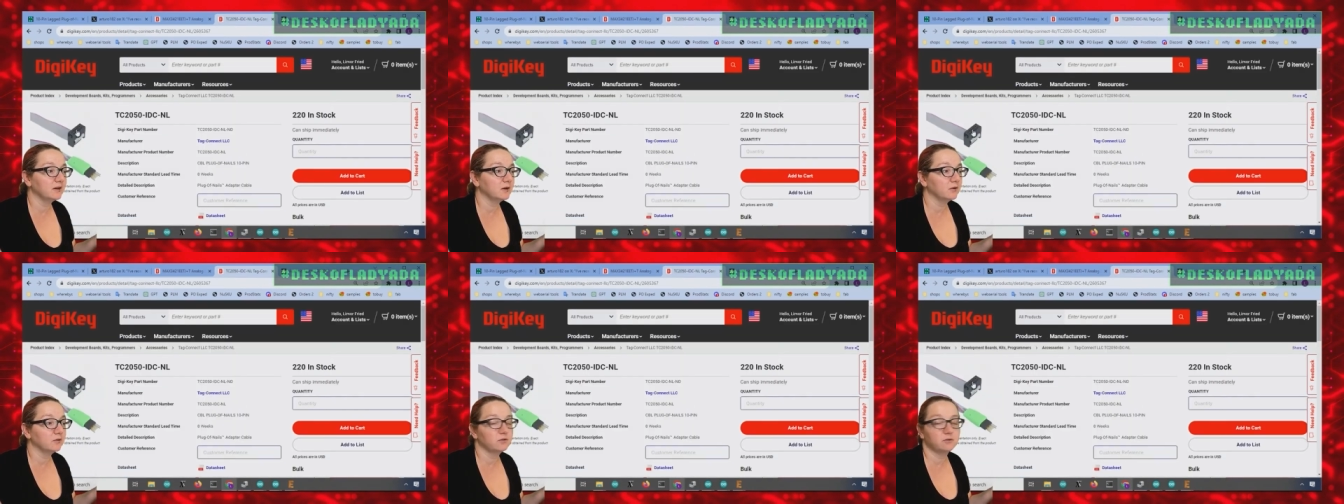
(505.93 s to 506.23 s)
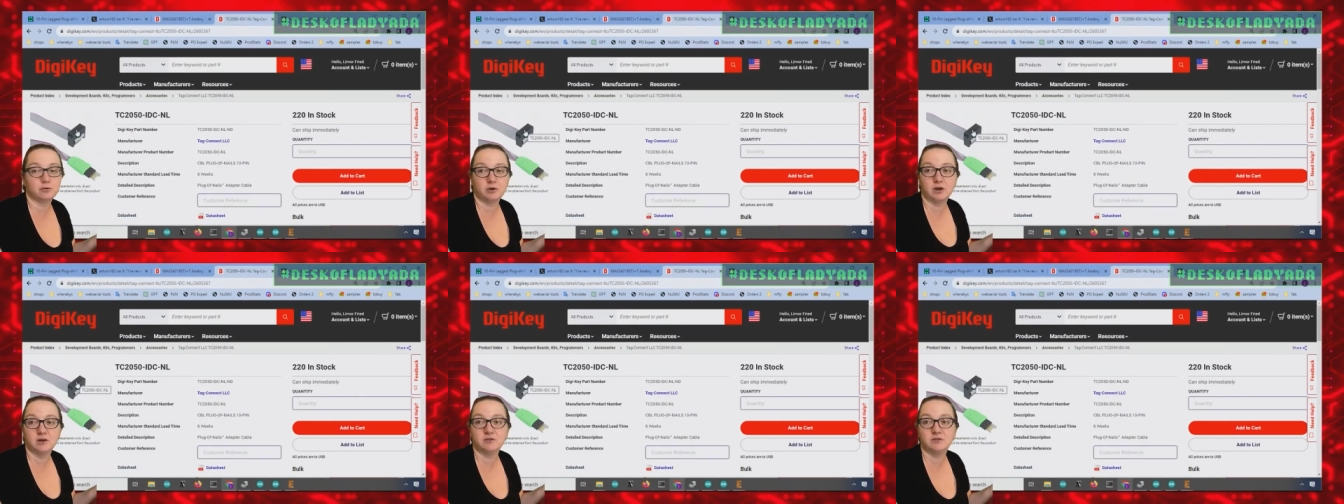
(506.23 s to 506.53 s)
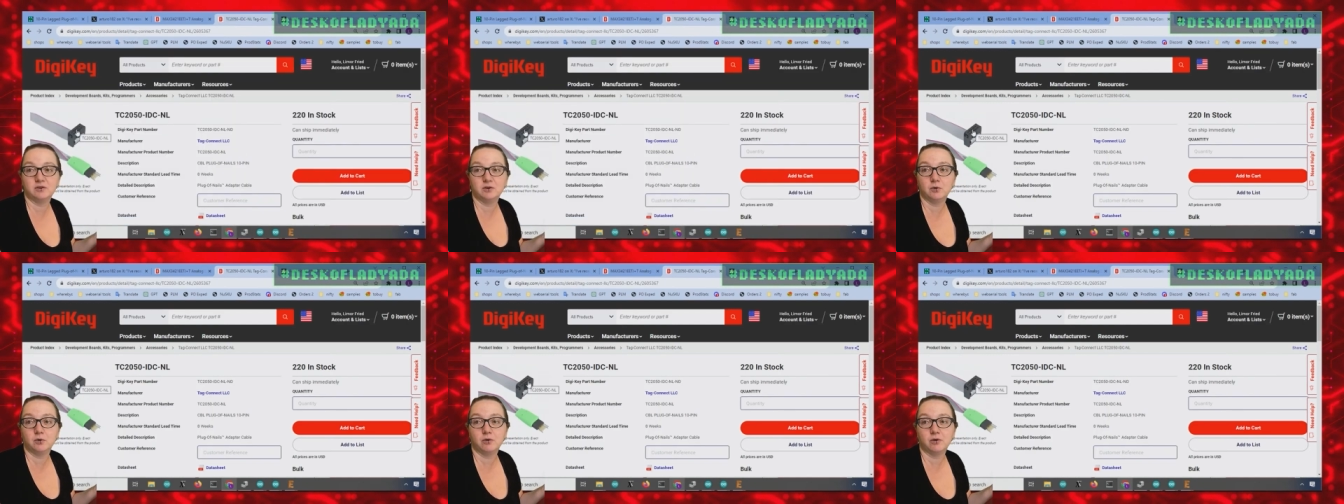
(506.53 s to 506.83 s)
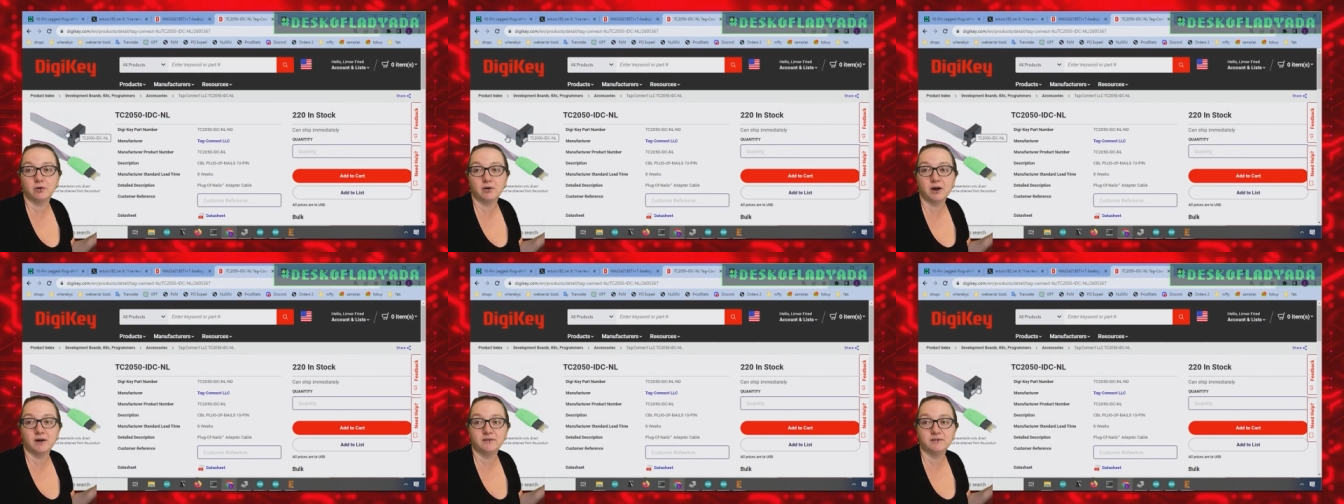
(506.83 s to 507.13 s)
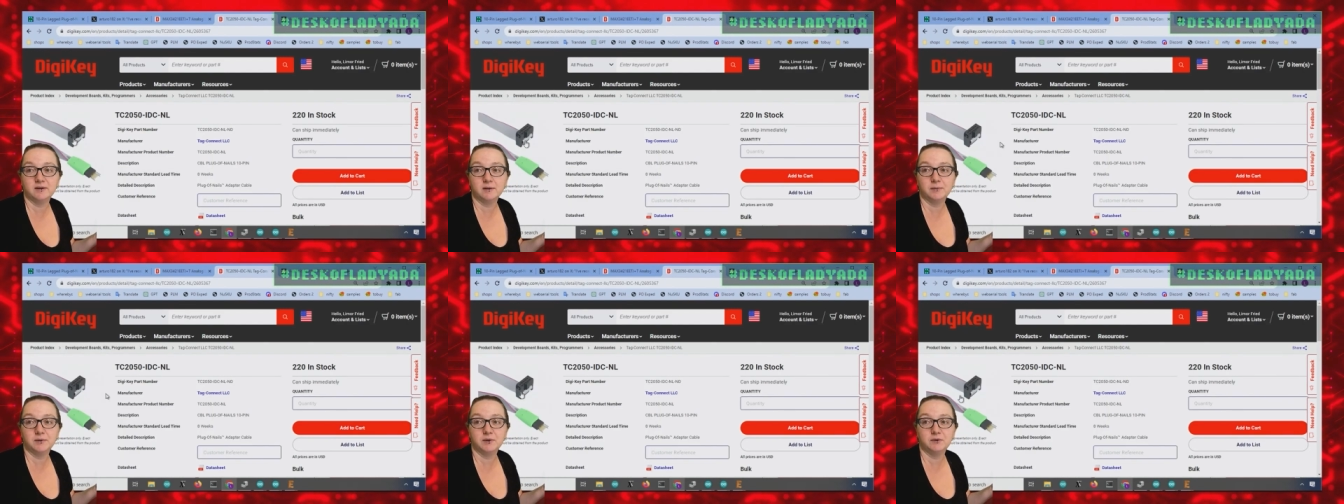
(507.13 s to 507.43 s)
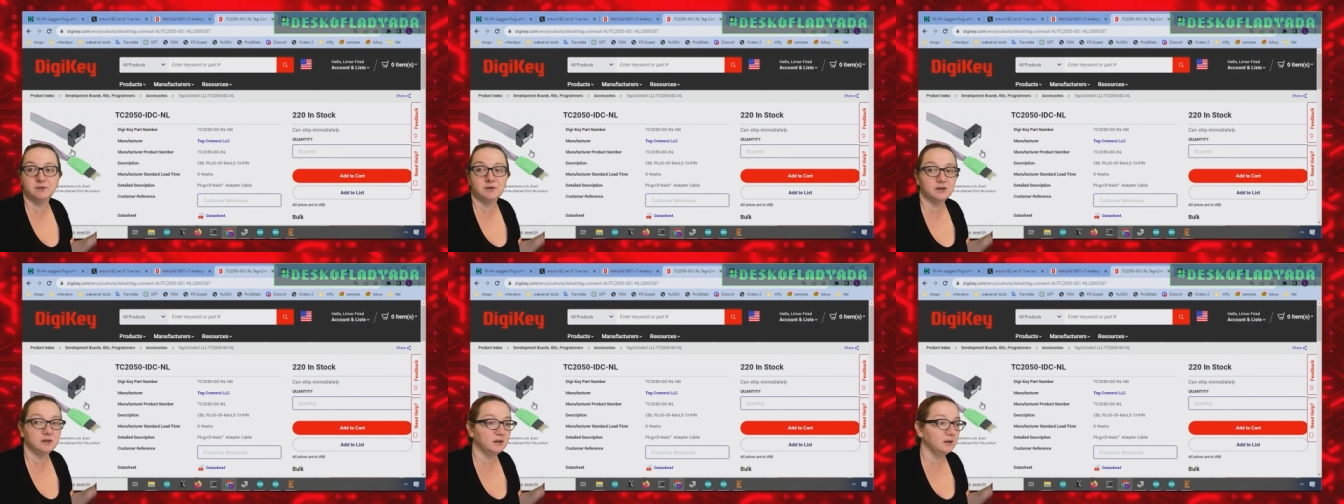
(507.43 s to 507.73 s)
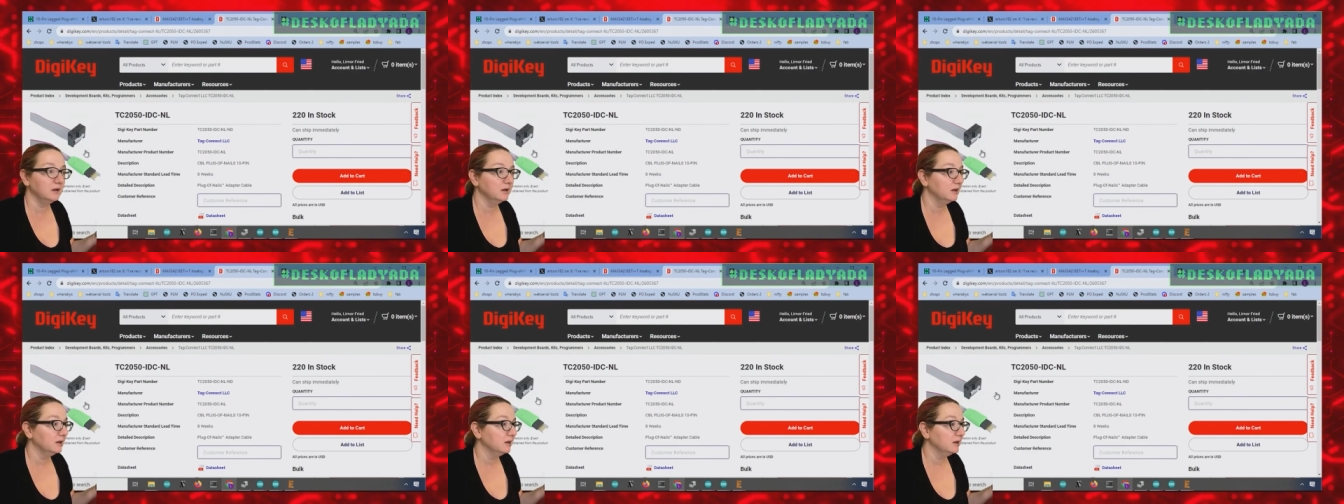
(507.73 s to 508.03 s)
It goes straight into your S W
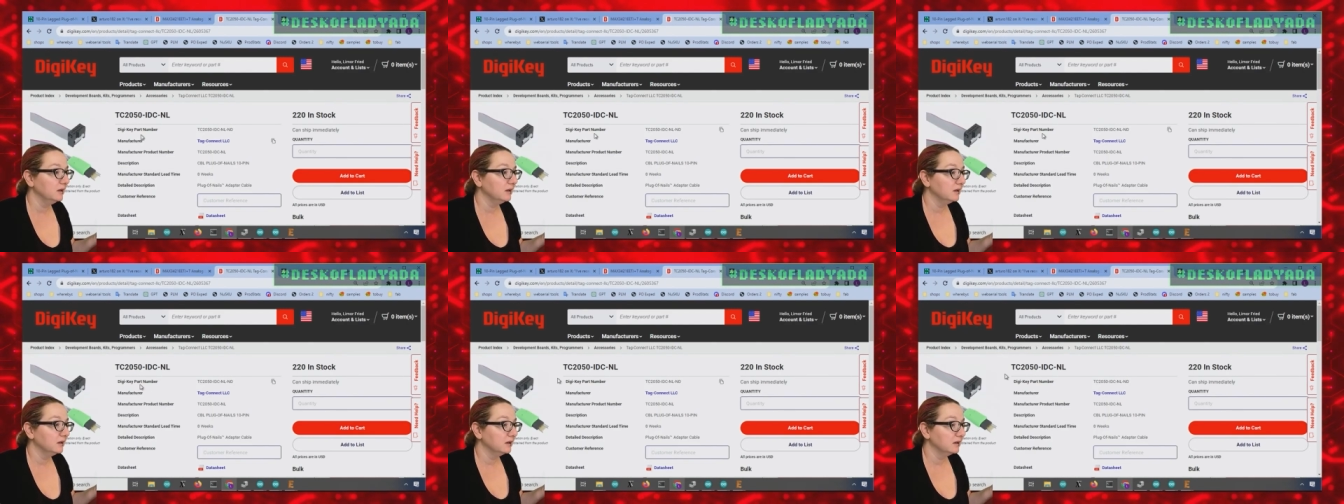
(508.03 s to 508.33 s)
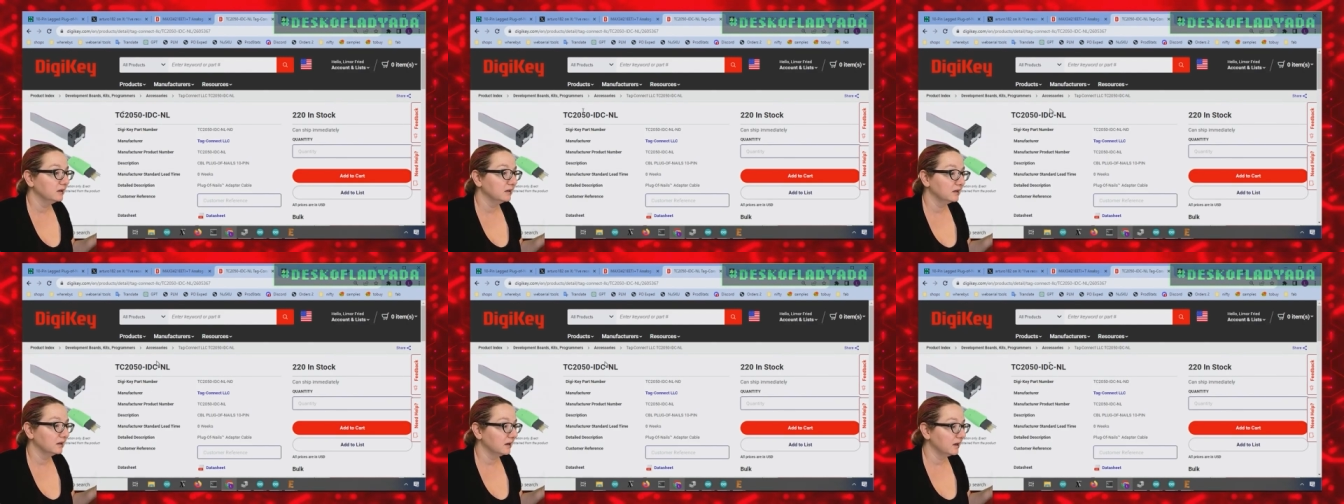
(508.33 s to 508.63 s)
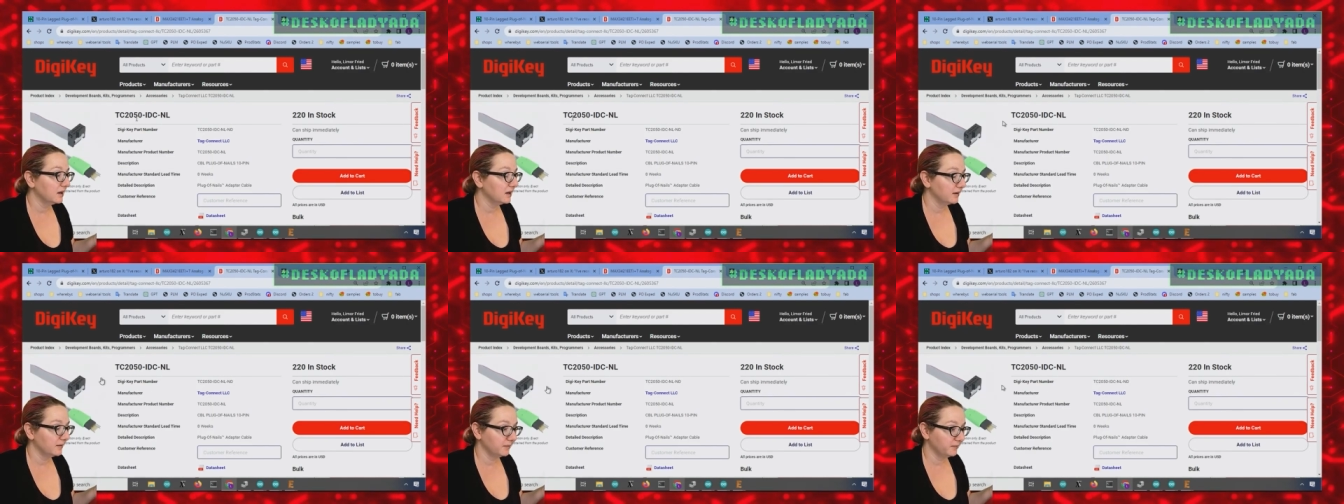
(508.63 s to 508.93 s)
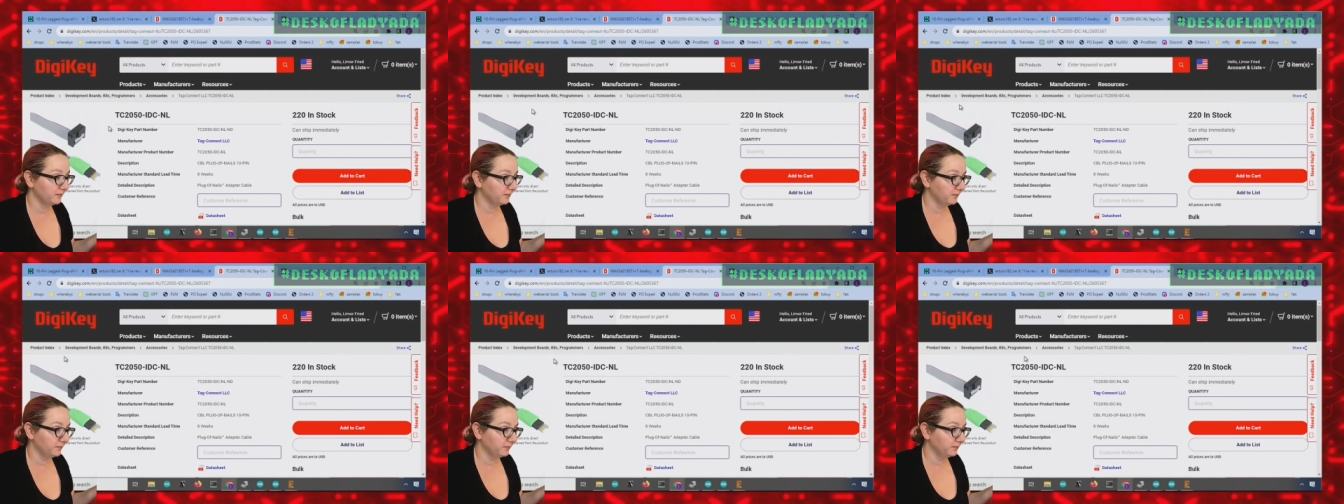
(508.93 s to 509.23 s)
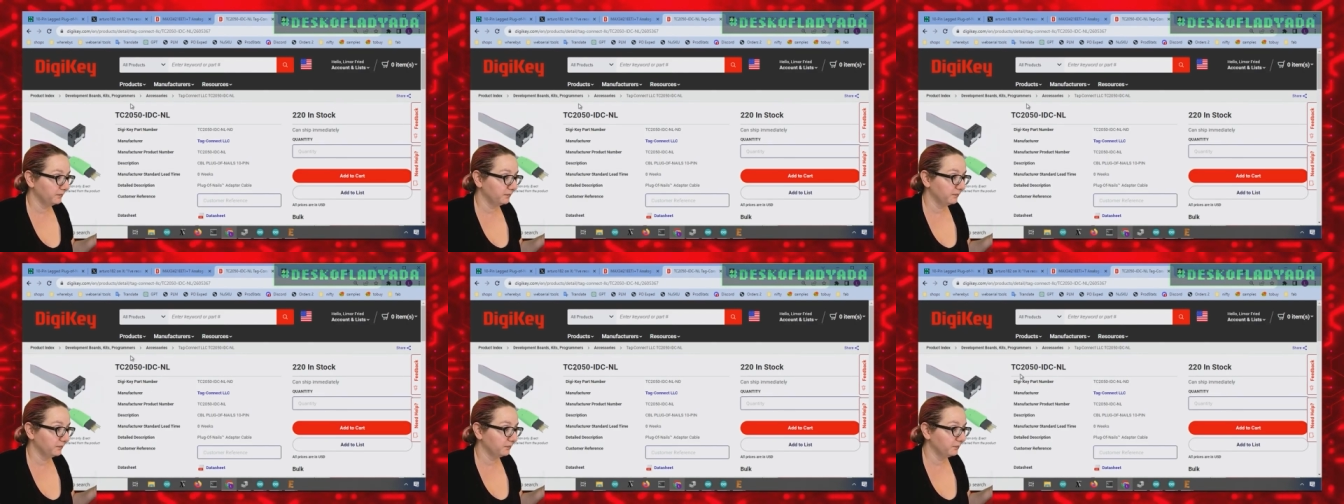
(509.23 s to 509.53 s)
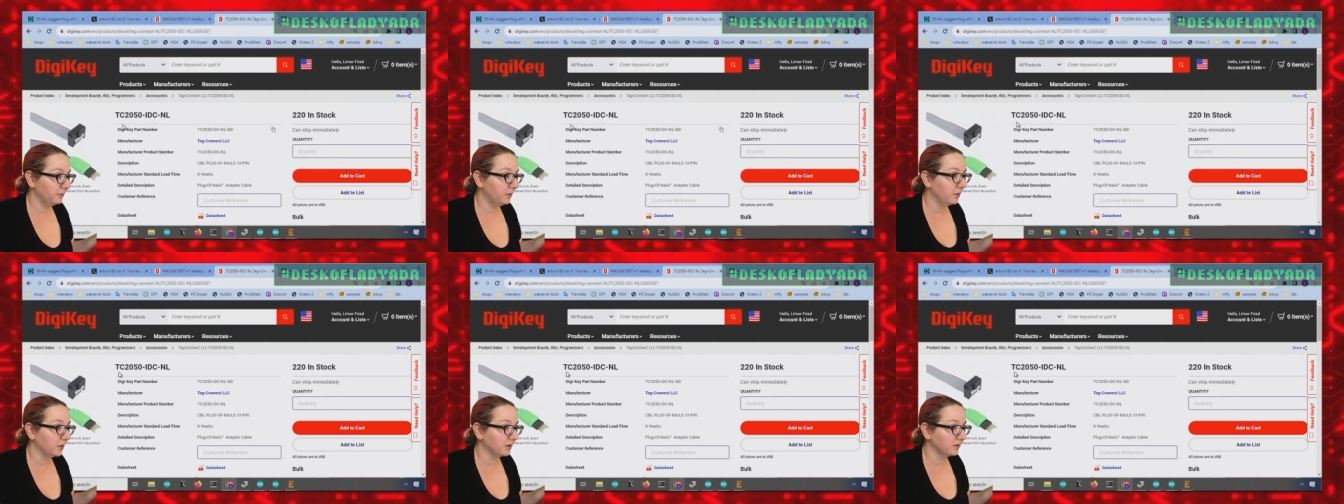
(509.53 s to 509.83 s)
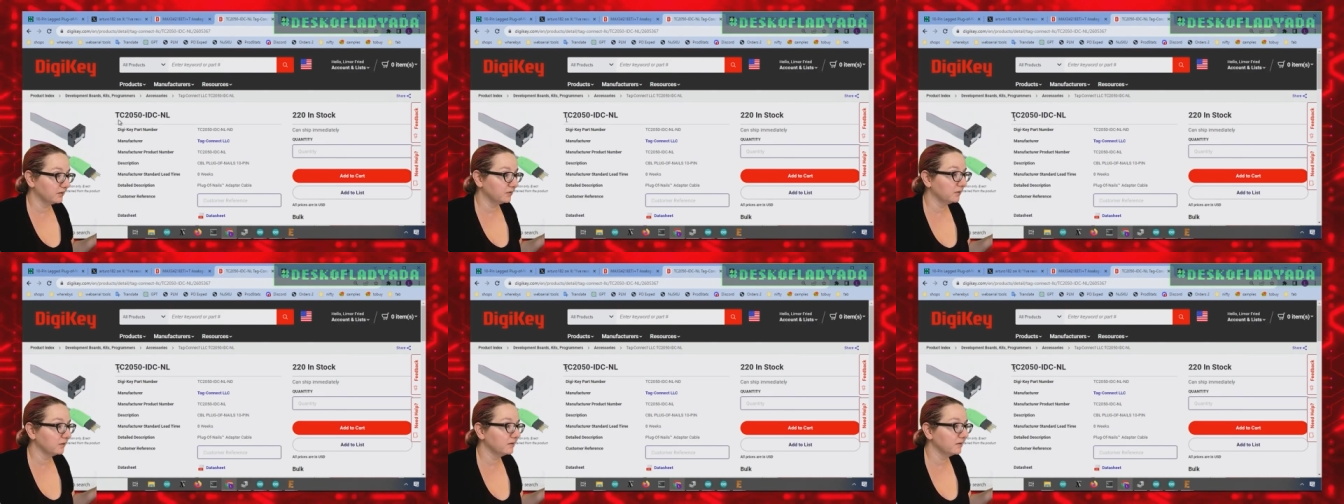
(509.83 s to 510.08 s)
D um, port.